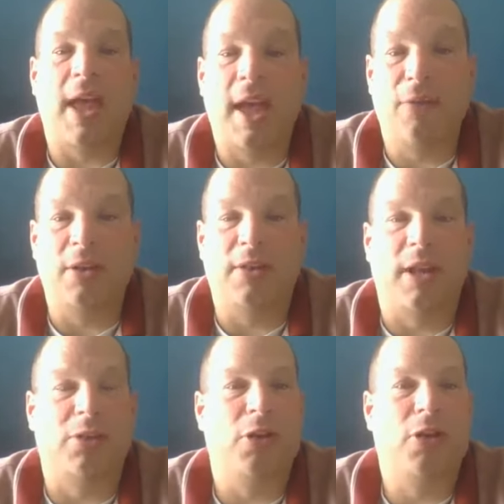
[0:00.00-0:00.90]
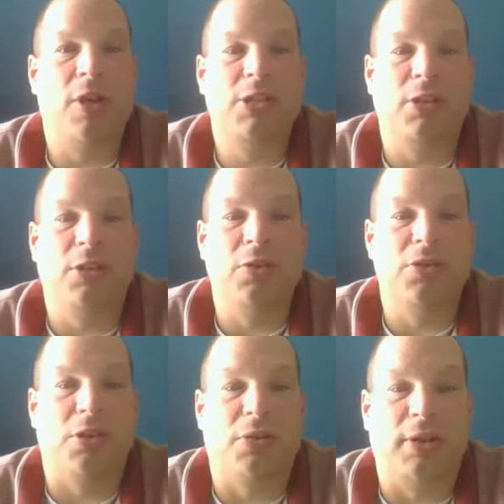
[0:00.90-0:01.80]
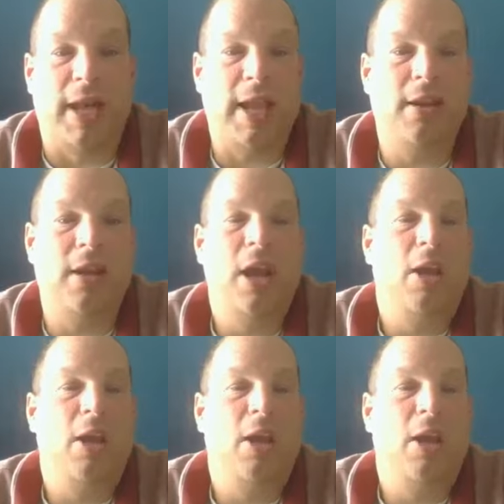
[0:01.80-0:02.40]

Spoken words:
everything. They're going to lose their land.